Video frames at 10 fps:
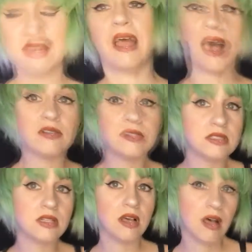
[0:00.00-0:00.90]
an
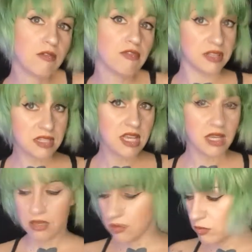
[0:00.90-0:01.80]
ounce of the
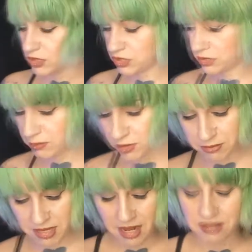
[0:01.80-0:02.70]
tea, which it's supposed
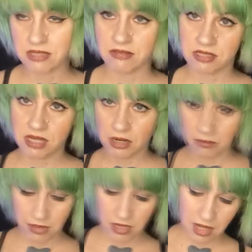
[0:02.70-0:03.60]
to be an ounce of the syrup,
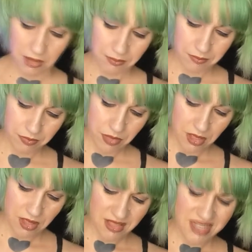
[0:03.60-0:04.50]
but hey,
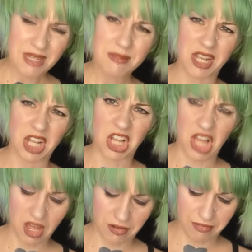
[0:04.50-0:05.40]
it seems like a
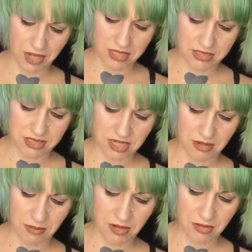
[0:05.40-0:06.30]
lot of fucking
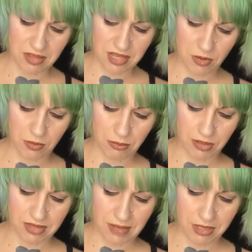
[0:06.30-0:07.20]
syrup. I don't think I would
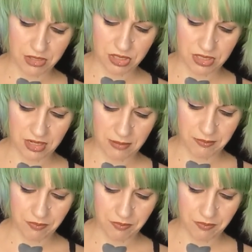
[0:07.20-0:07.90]
put that much in there.